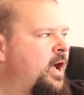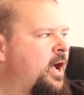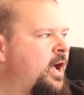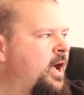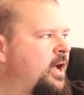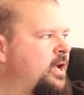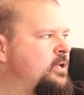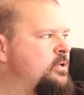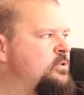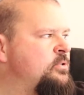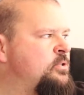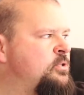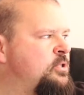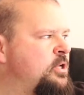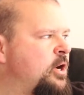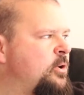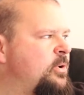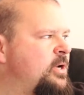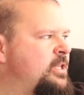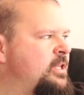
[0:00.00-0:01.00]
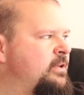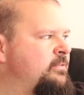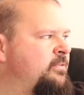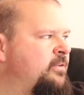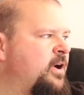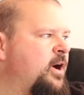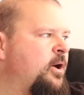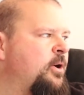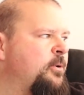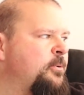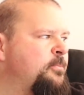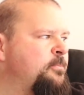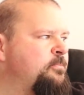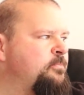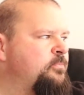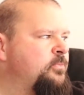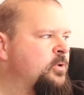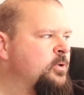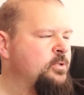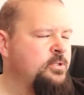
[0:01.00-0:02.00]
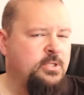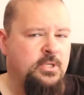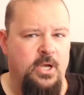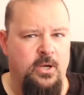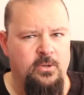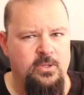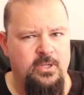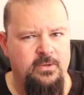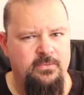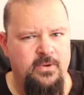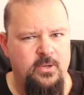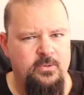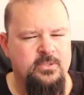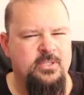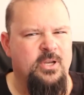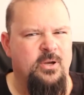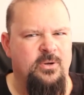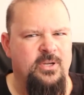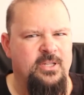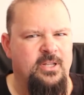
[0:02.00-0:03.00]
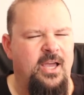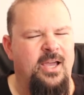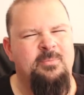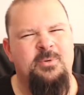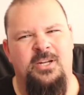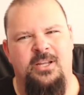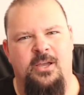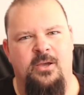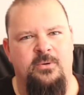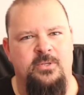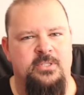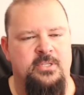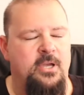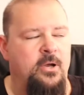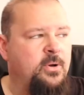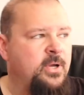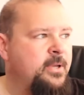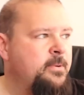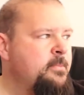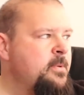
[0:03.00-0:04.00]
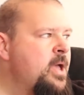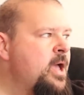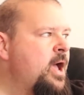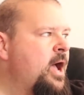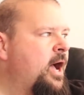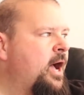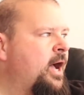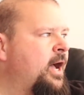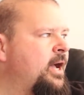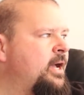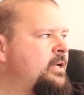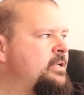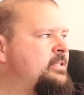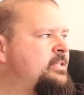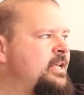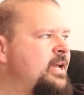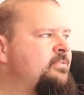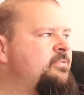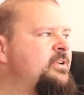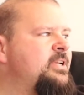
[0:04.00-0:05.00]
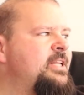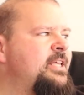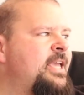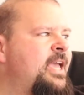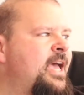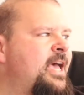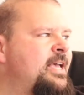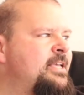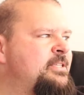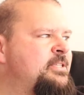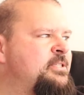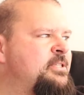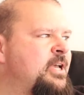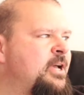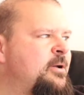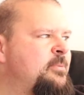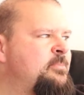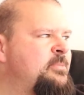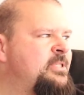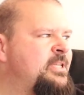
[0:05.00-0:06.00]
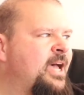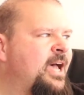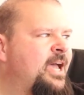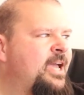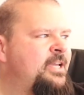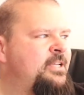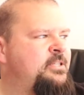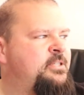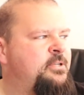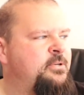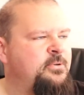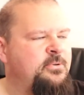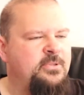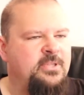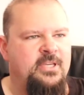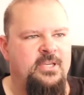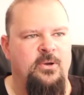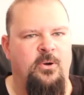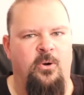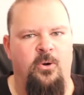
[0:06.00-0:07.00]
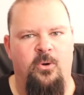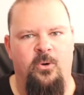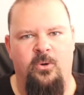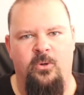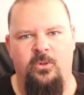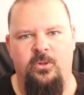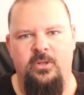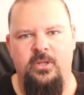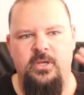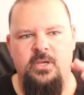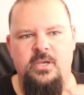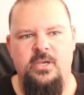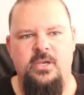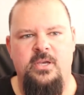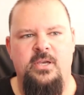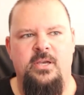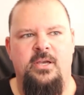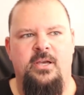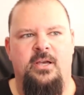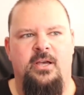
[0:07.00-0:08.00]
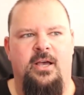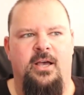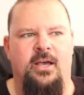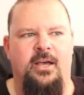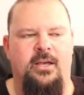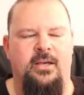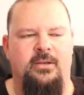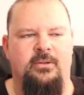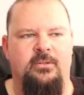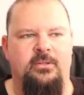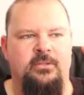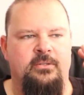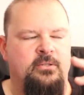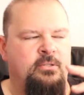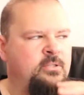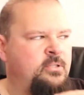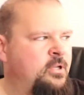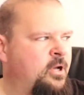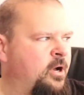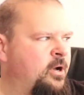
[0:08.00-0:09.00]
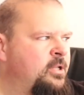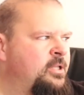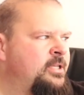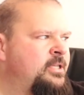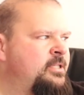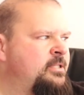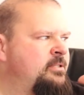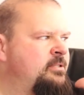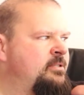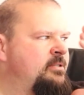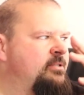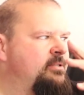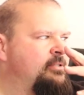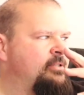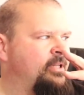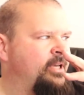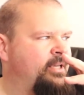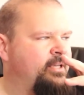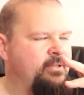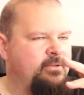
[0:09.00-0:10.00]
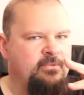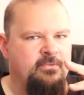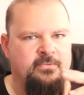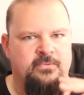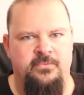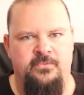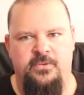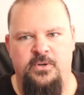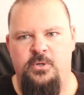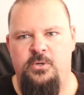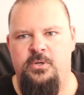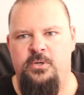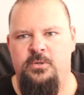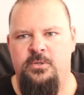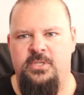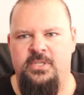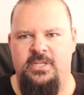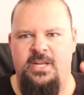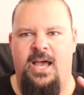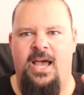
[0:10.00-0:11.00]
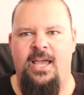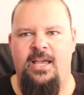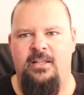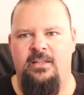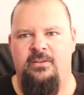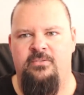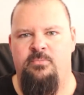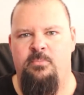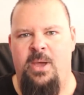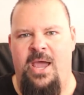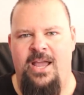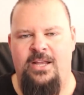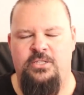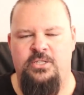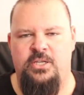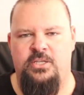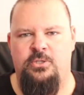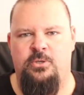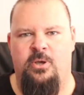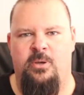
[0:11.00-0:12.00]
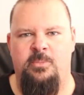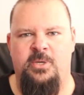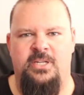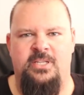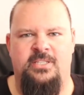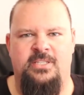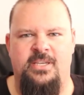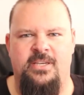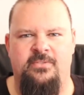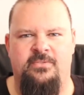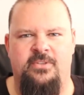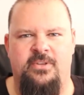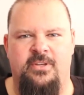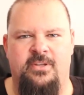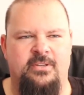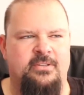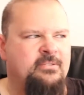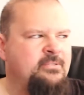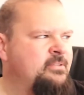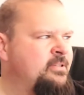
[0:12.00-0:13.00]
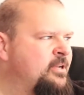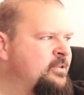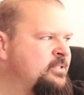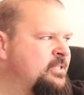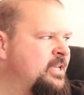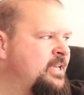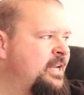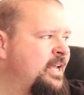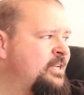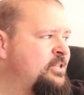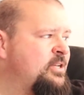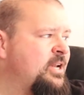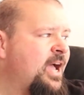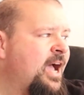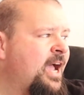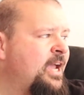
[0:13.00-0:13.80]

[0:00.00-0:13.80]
Zoe Laveau, or Zoe Laveau? Zoe, I'm going to go with Zoe. Definitely has some tie to the whole Nolan's like voodoo style of magic, so I'm going to see if there's a connection.